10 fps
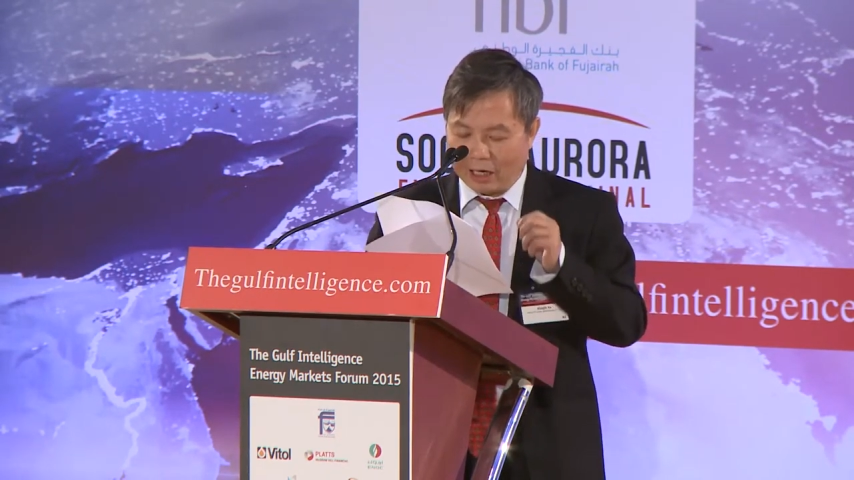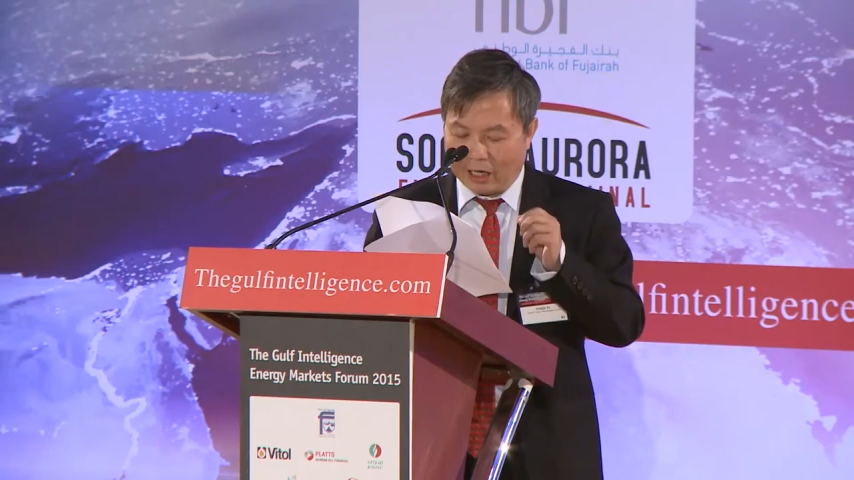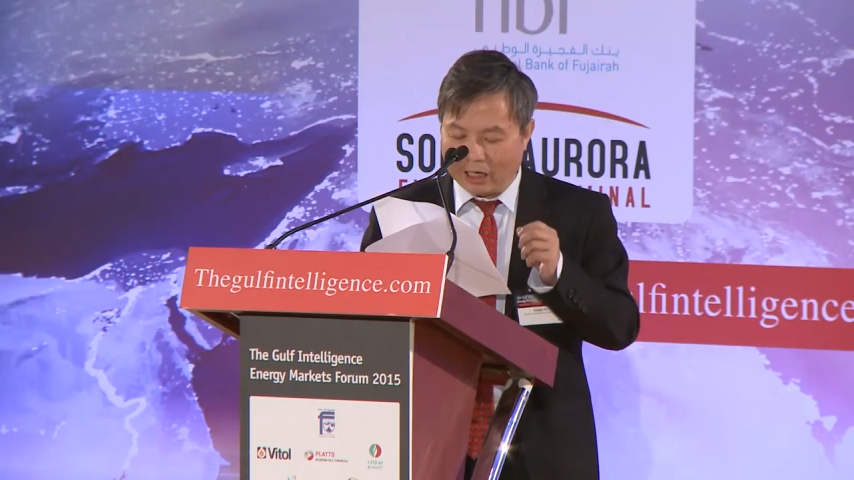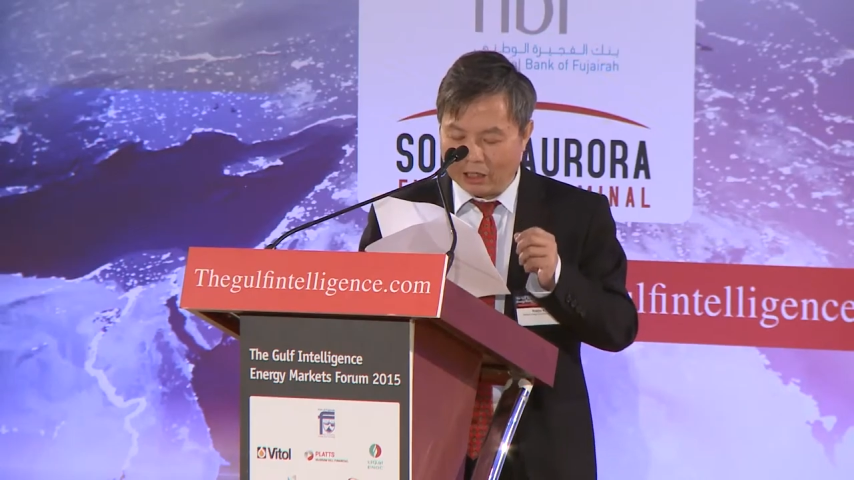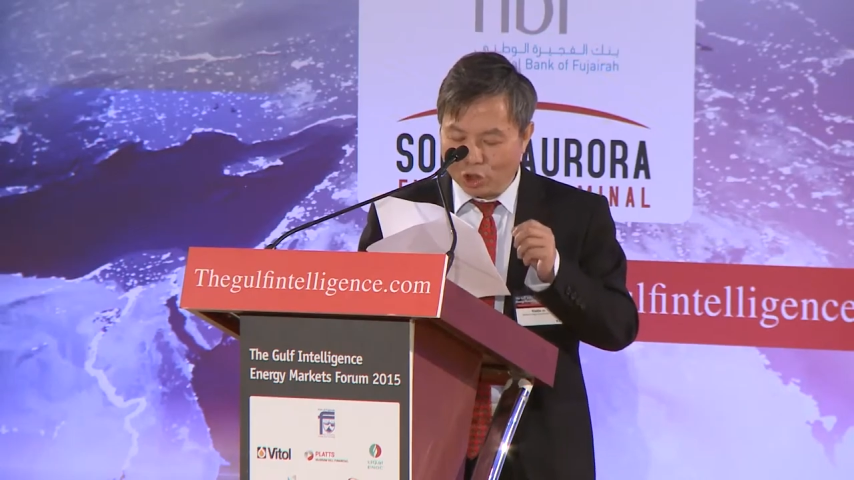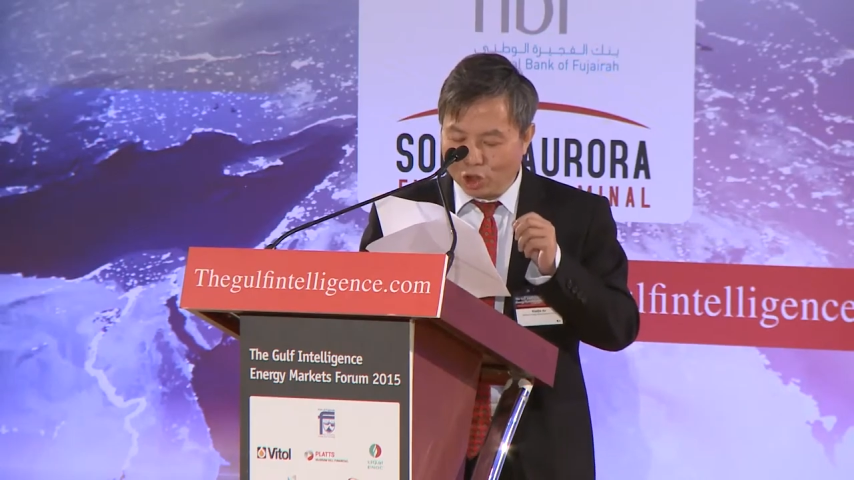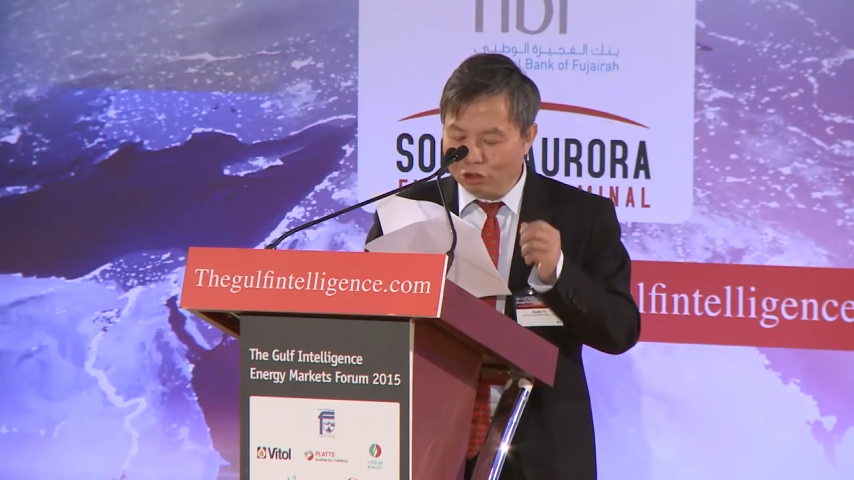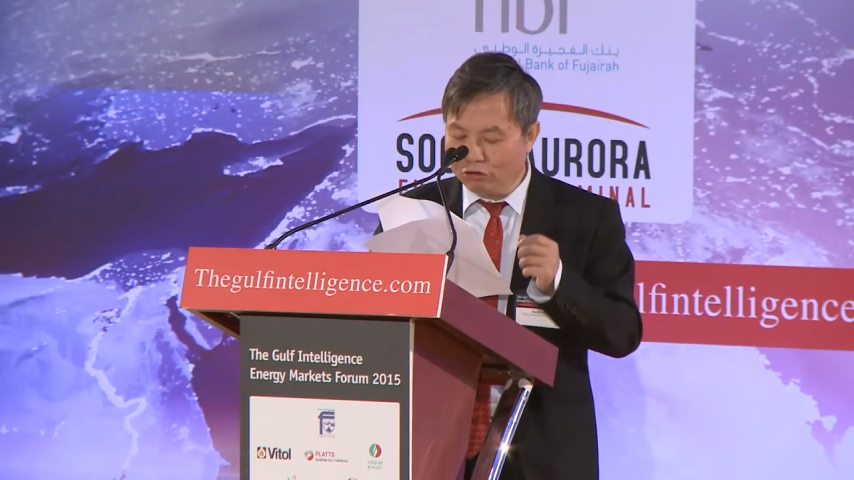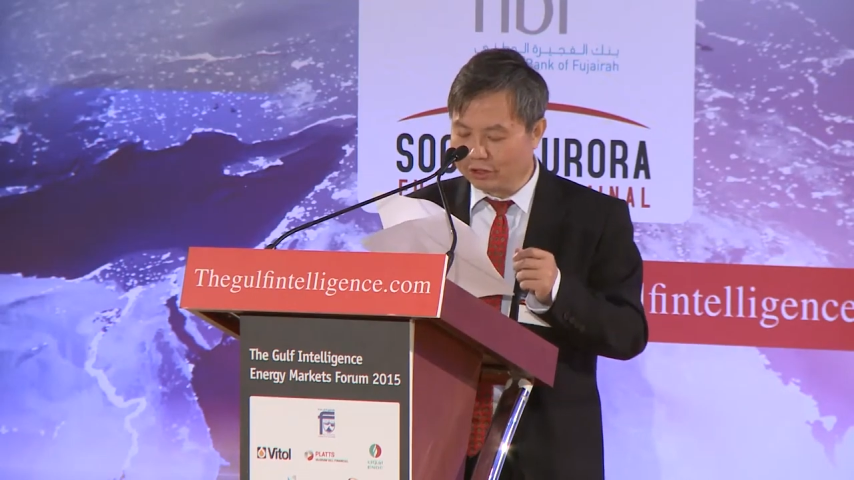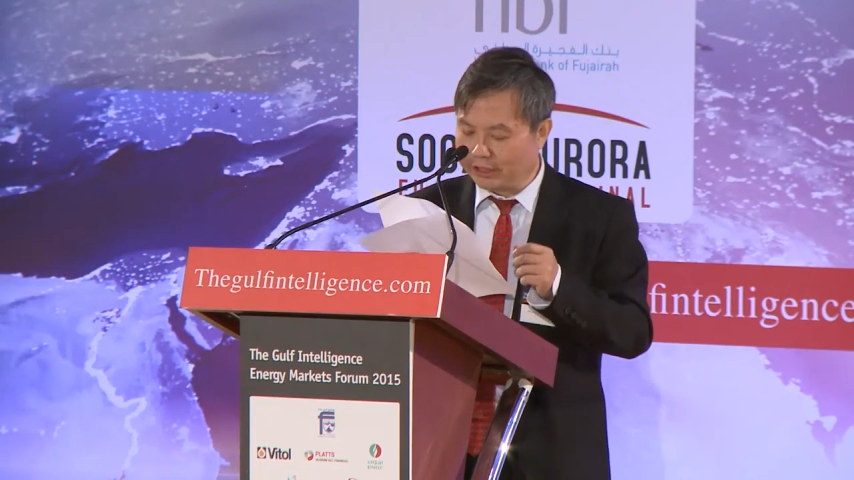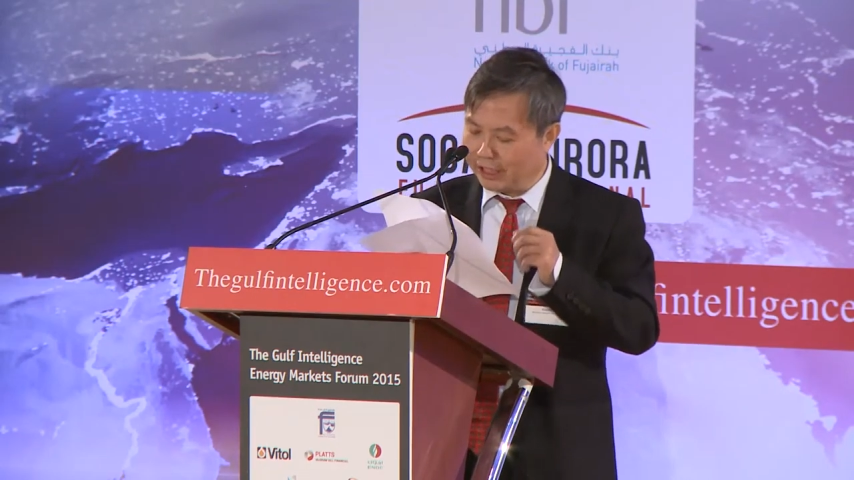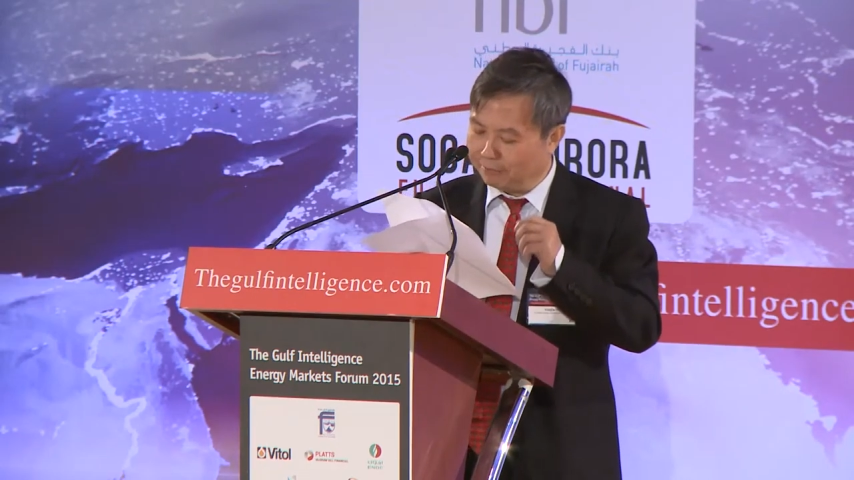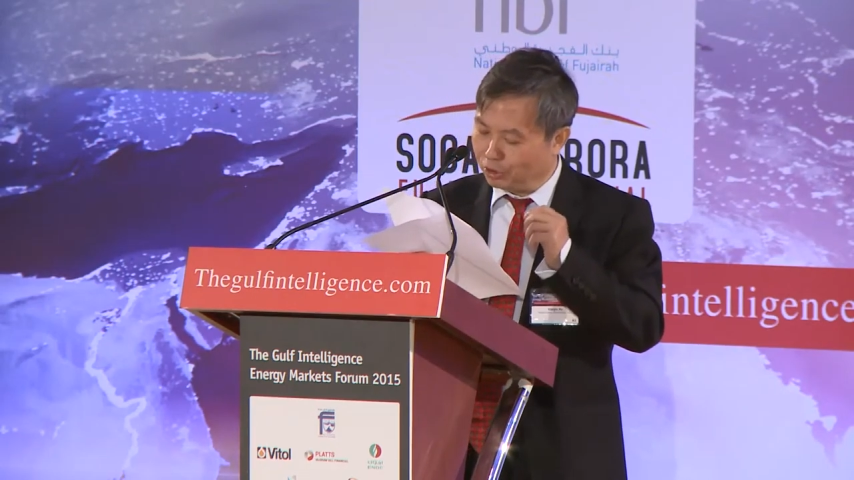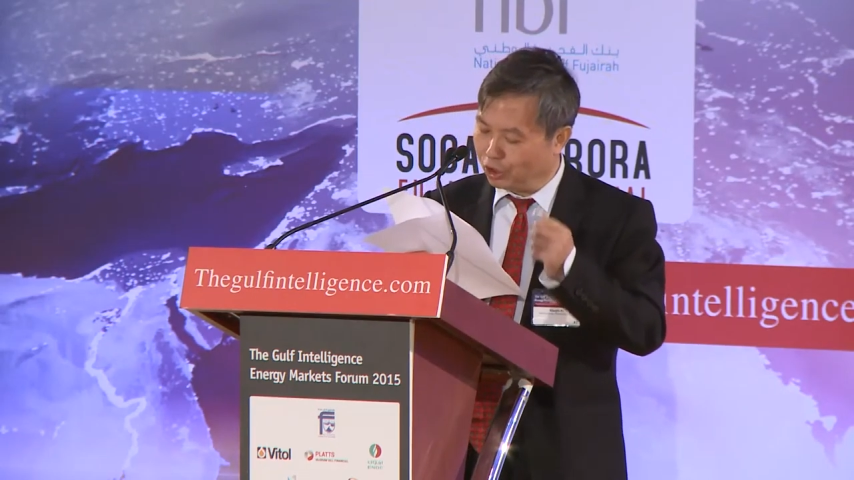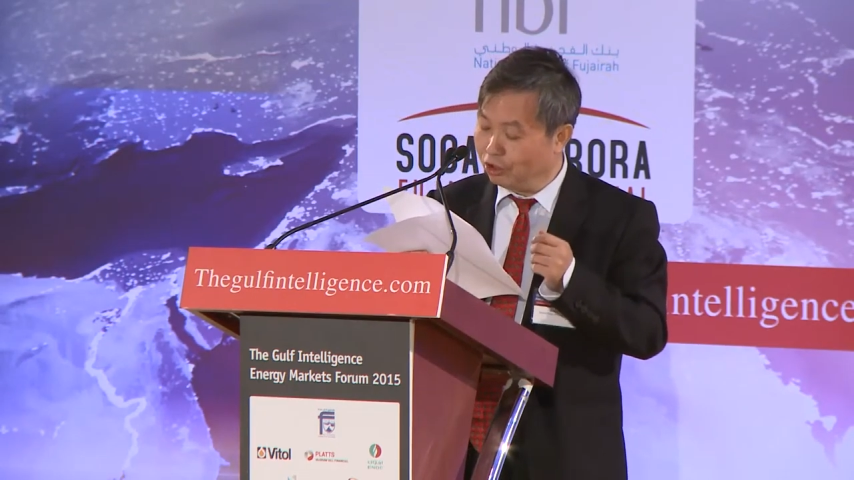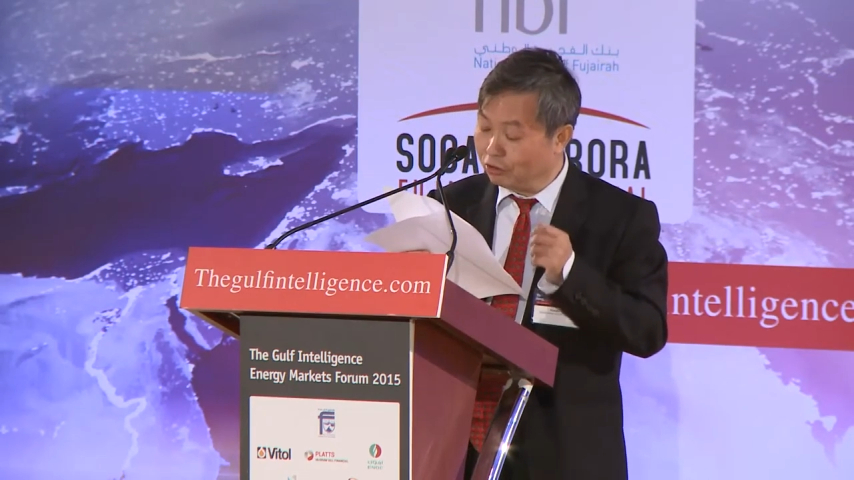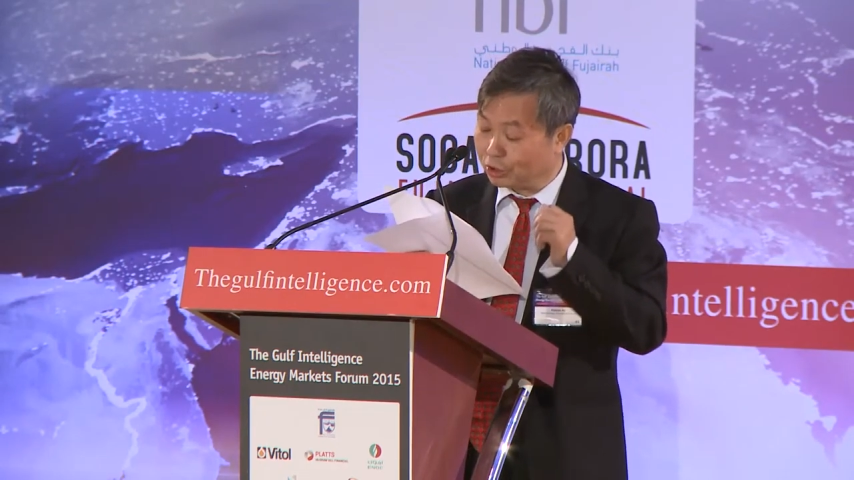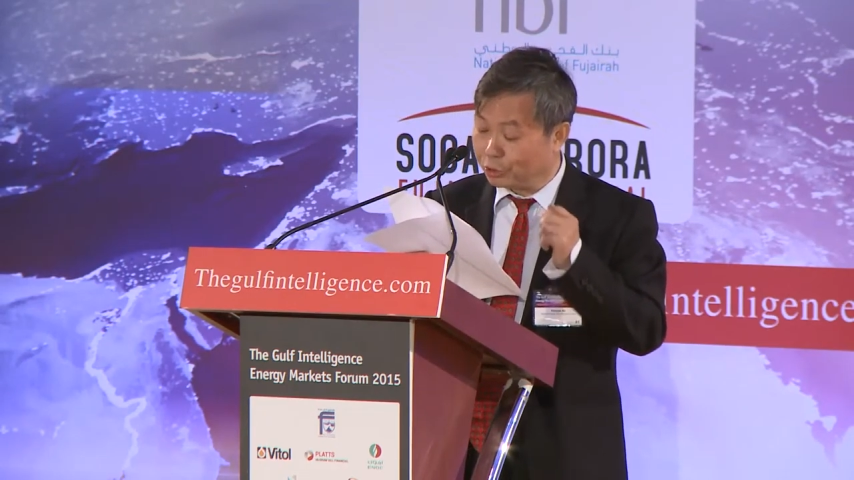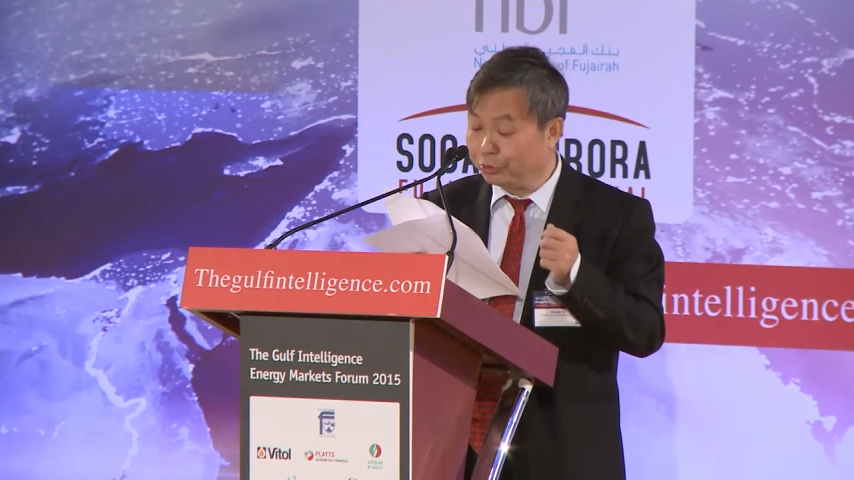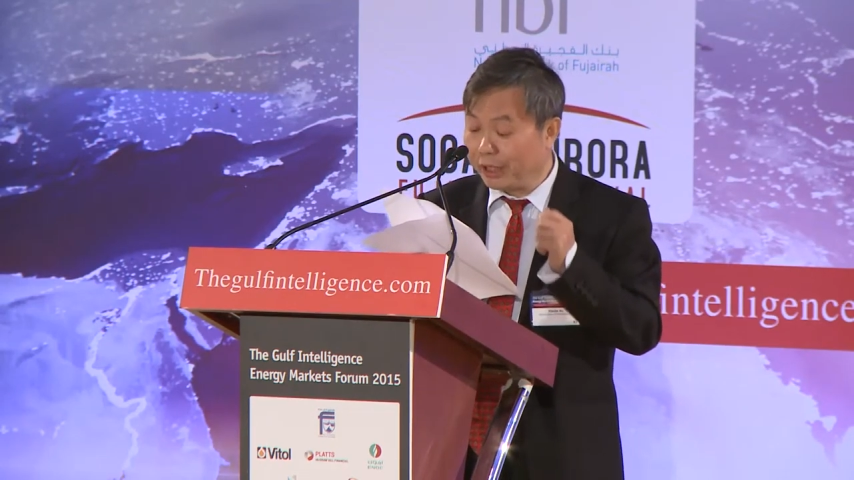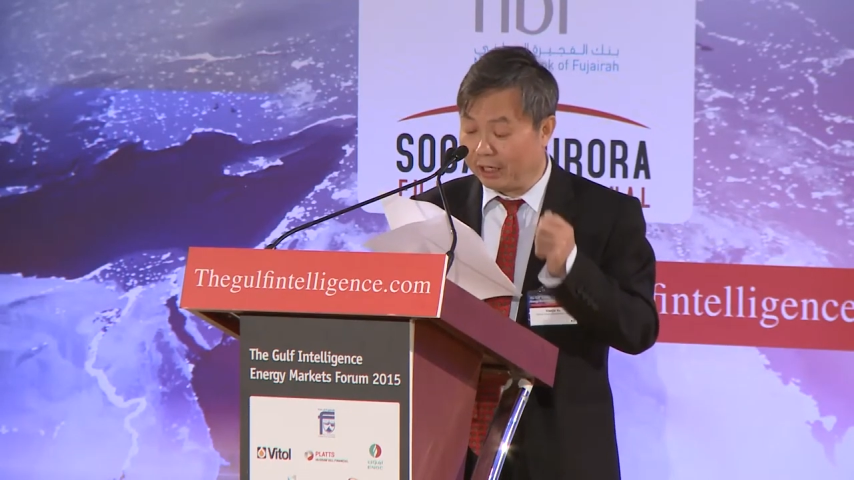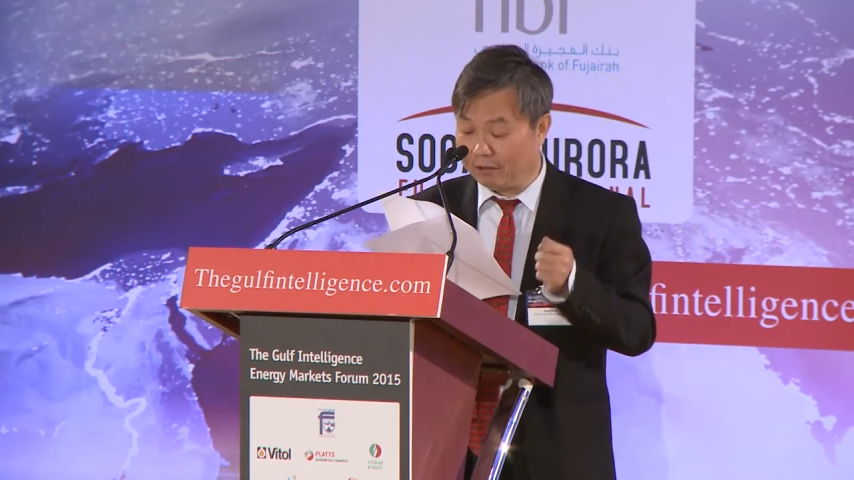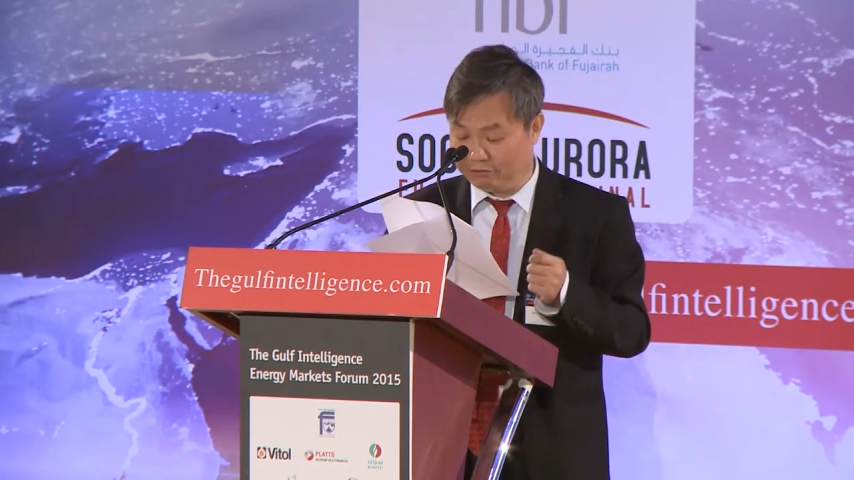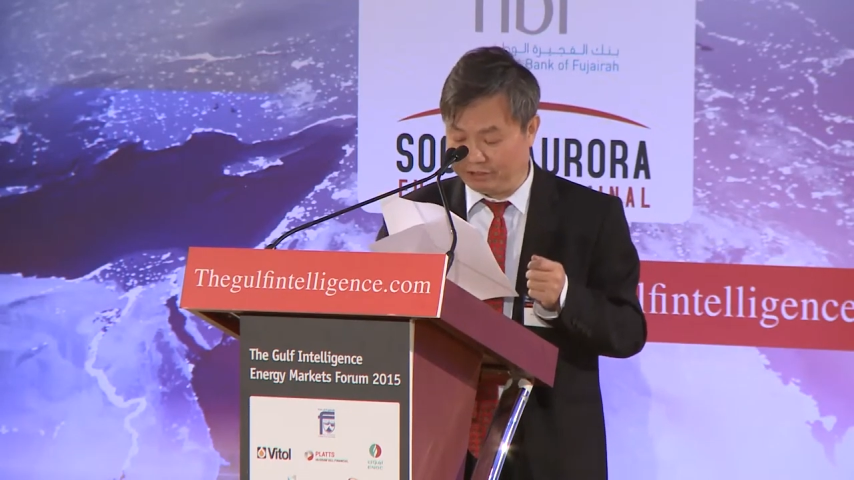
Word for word: are lower than those you have